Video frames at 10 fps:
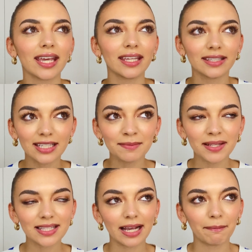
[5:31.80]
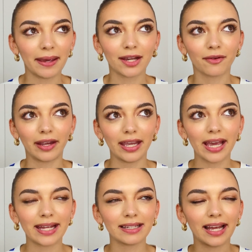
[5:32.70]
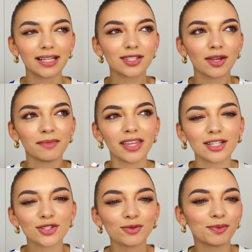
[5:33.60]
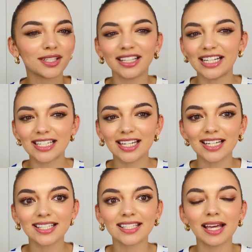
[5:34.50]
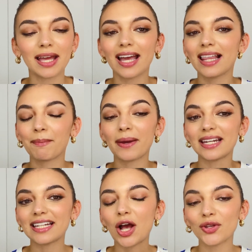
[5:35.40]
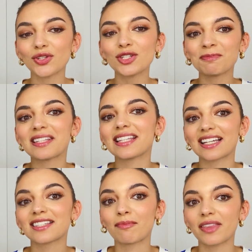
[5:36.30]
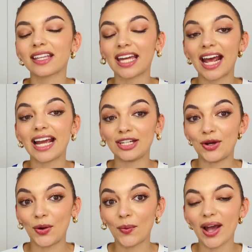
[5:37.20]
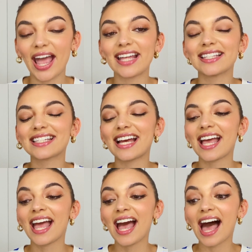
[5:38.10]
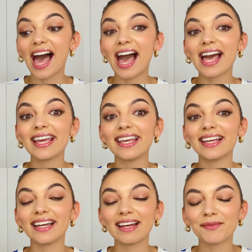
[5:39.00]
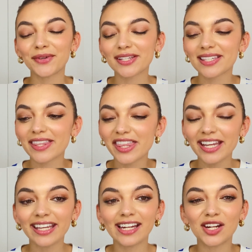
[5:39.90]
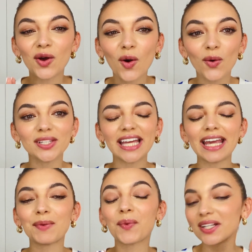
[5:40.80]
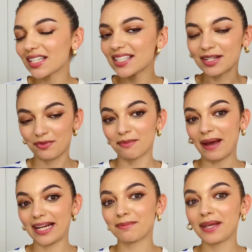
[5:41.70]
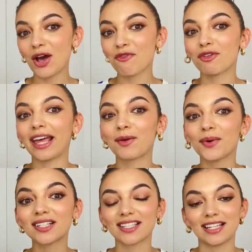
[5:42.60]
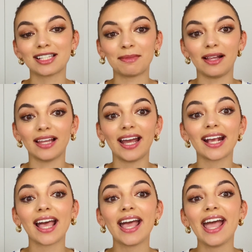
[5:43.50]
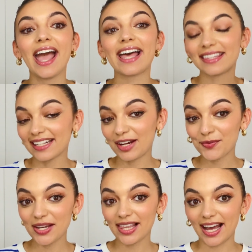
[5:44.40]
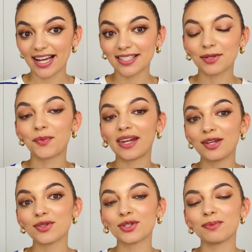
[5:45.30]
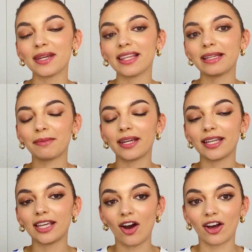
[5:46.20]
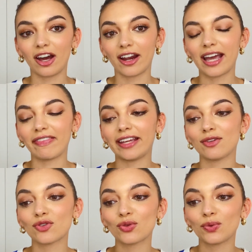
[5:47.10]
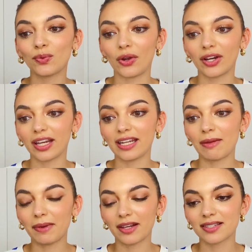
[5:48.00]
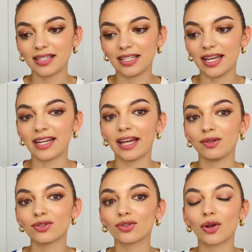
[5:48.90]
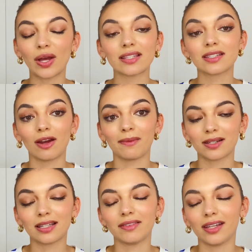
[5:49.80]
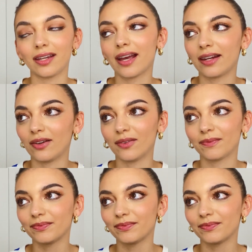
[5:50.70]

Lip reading: this smells like bakery and like something super delicious, but it also smells like something that I know. And I was thinking the whole day, what does it remind me of? Like, what does it smell like? And then I realized when I used to be a little bit younger and I used to work in a big city and I used to go at Starbucks every day, I know.